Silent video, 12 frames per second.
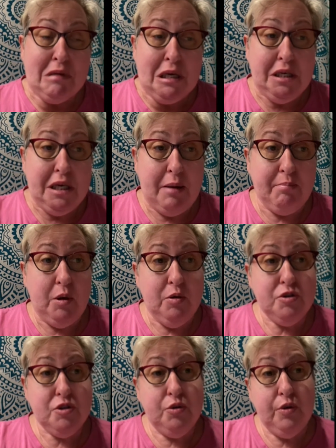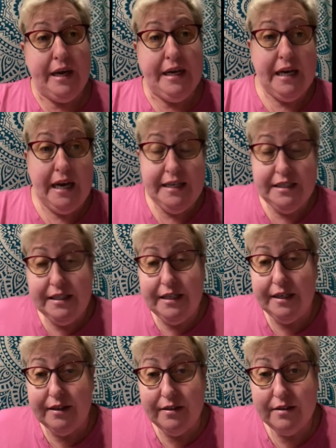Yet most great
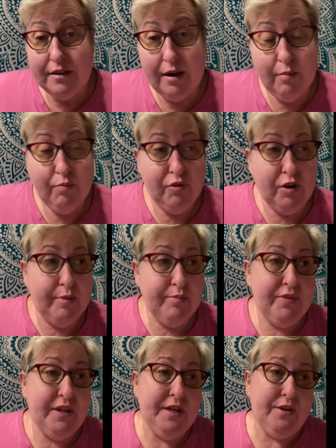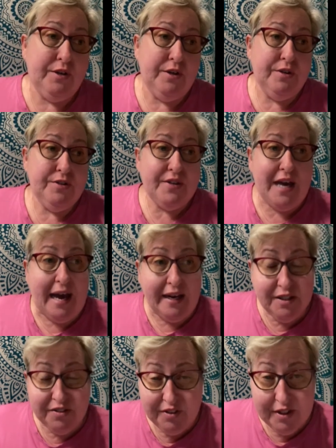ideas come from thinkers,
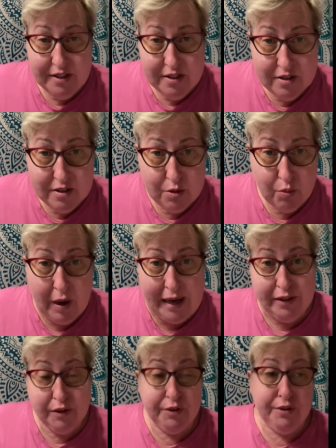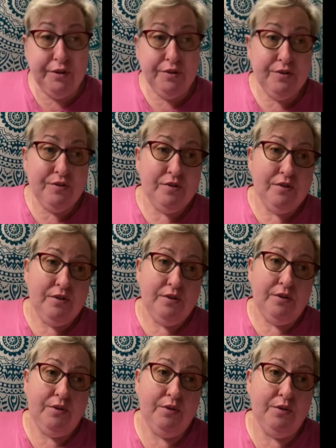activists, radicals,
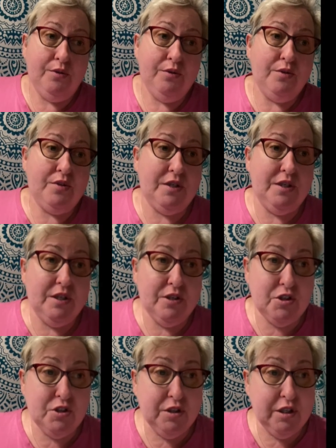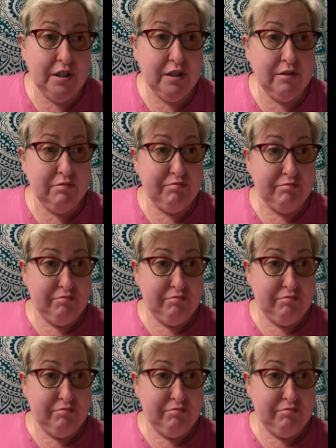whose initial